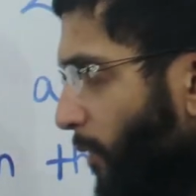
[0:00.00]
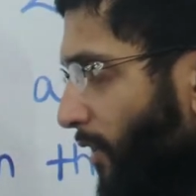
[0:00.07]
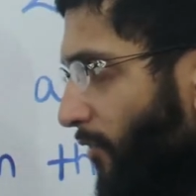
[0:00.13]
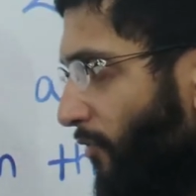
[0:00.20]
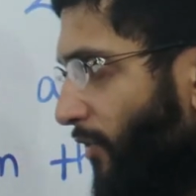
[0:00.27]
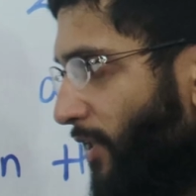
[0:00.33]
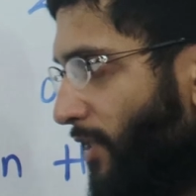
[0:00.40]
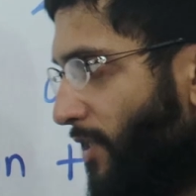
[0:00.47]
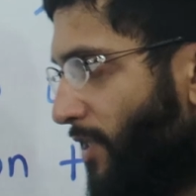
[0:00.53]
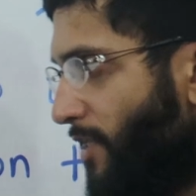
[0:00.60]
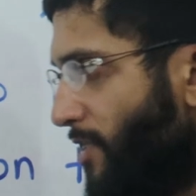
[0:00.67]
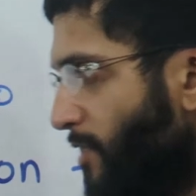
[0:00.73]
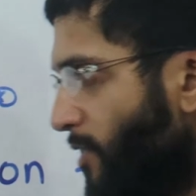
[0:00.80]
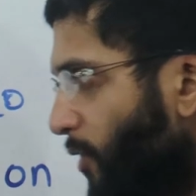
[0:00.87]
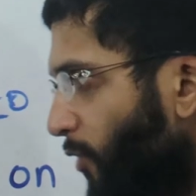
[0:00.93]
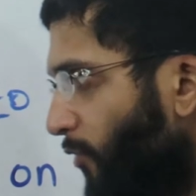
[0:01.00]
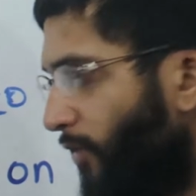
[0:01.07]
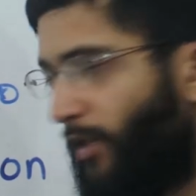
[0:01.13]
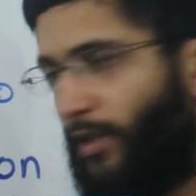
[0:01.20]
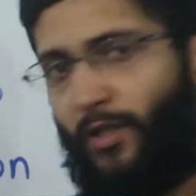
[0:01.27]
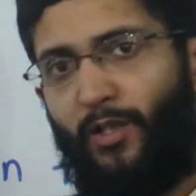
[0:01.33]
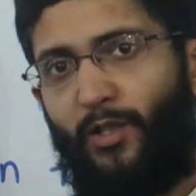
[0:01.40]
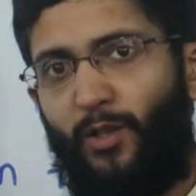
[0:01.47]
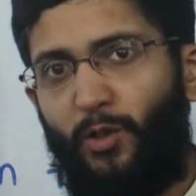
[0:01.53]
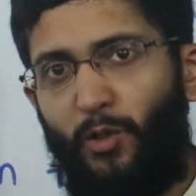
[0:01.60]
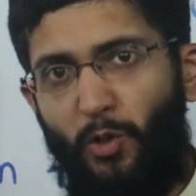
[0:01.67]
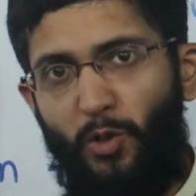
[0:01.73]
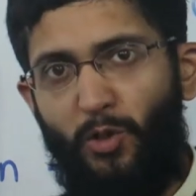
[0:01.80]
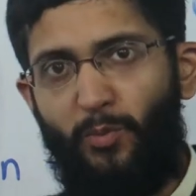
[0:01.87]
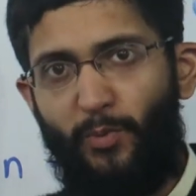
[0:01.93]
be the features of a
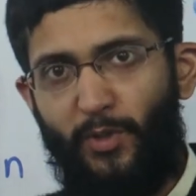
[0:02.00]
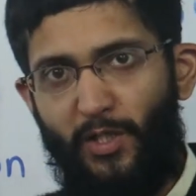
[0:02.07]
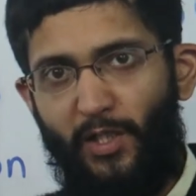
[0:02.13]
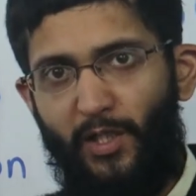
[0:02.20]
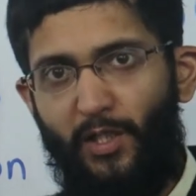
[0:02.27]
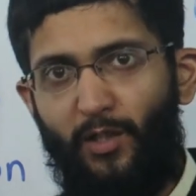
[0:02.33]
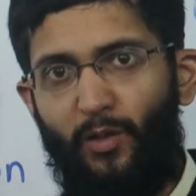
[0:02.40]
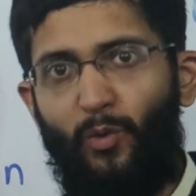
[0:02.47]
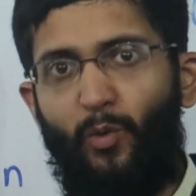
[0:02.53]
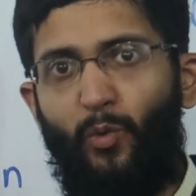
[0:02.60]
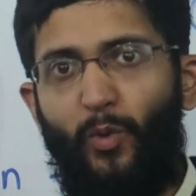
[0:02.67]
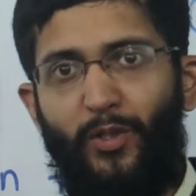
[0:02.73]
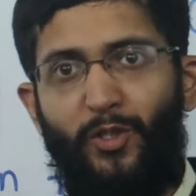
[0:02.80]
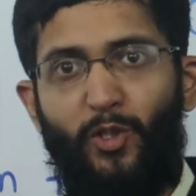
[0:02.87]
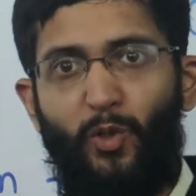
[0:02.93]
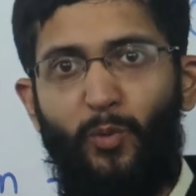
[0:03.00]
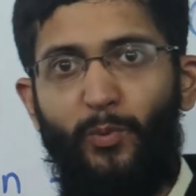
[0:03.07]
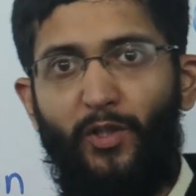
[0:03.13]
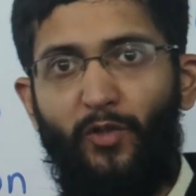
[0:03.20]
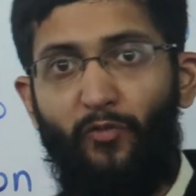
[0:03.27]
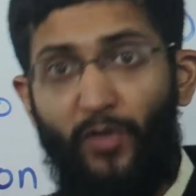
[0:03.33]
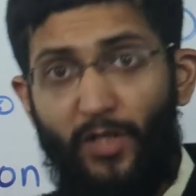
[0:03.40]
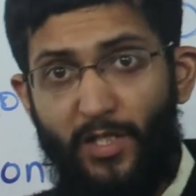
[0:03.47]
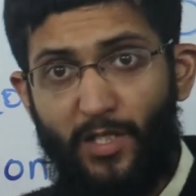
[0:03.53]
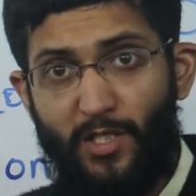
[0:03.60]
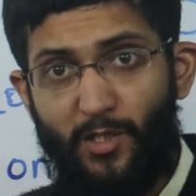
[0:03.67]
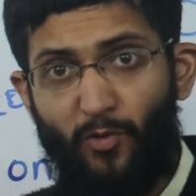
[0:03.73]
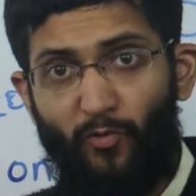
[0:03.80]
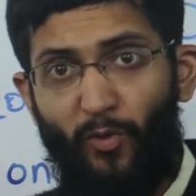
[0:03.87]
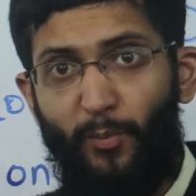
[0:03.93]
good machine, or what should be the
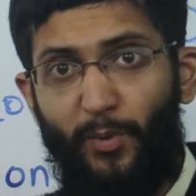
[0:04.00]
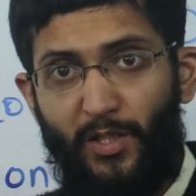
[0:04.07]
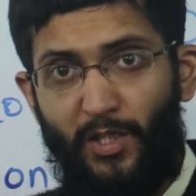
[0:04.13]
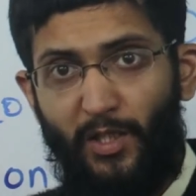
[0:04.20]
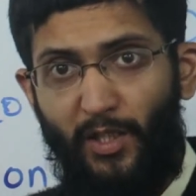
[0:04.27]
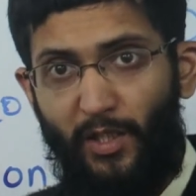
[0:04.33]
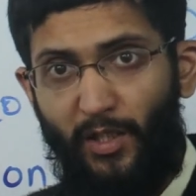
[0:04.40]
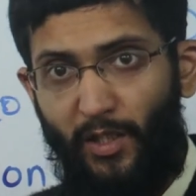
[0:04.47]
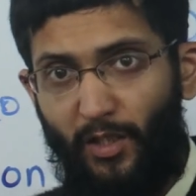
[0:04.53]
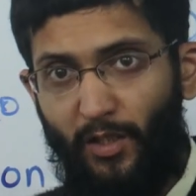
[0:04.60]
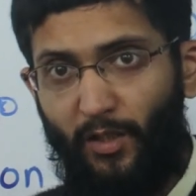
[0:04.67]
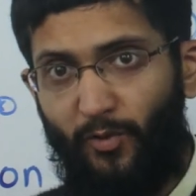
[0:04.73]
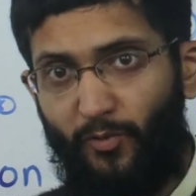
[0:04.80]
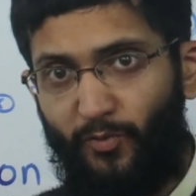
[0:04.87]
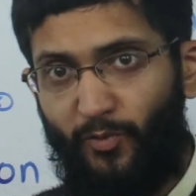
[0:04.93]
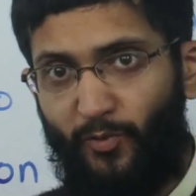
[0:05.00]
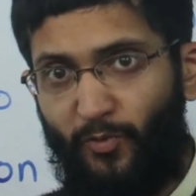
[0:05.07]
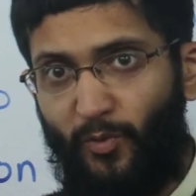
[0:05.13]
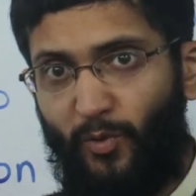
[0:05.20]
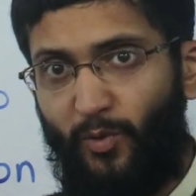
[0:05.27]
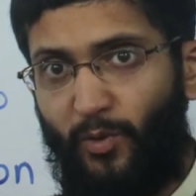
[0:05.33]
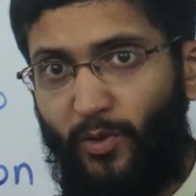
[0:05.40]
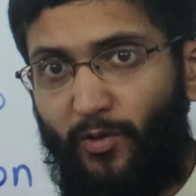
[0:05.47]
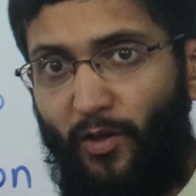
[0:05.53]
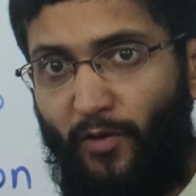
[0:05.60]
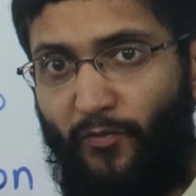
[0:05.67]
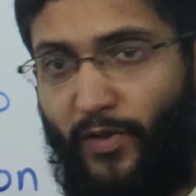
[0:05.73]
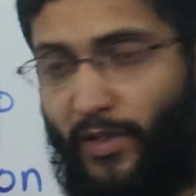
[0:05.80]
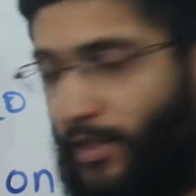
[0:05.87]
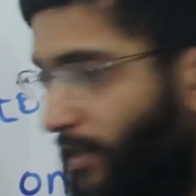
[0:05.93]
features of a machine for
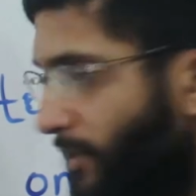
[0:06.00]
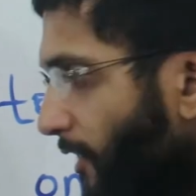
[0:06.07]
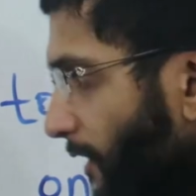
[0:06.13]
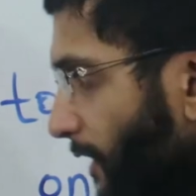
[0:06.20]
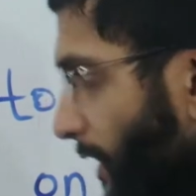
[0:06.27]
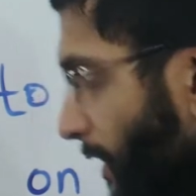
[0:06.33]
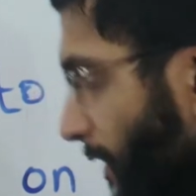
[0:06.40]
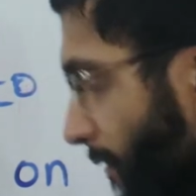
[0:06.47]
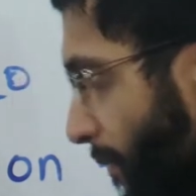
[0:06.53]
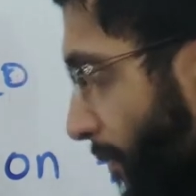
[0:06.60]
graphic designing?